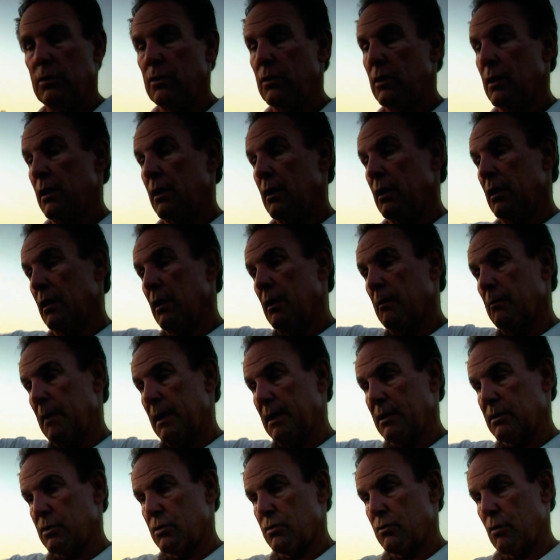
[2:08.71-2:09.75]
it
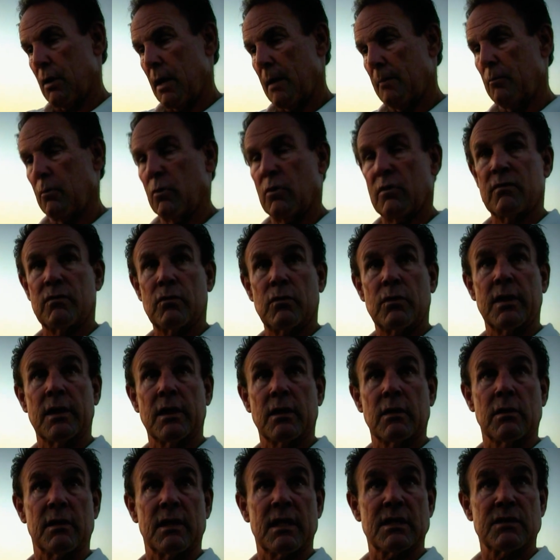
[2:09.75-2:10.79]
makes it drop more
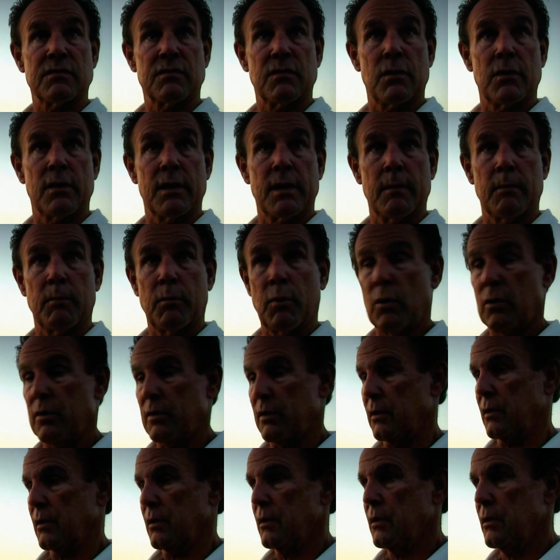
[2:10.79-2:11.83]
vertical, and that's very
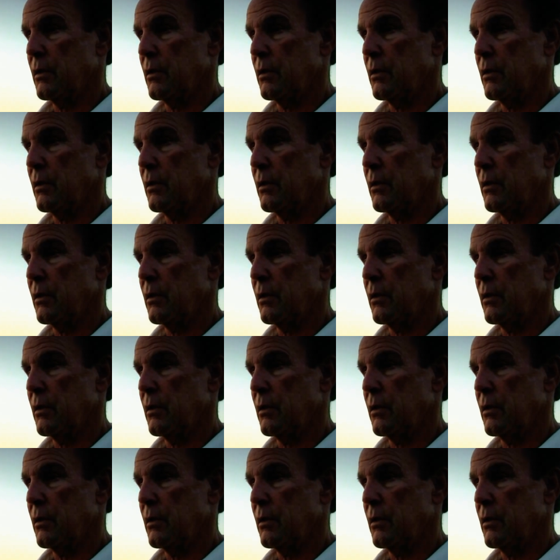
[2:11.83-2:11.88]
important.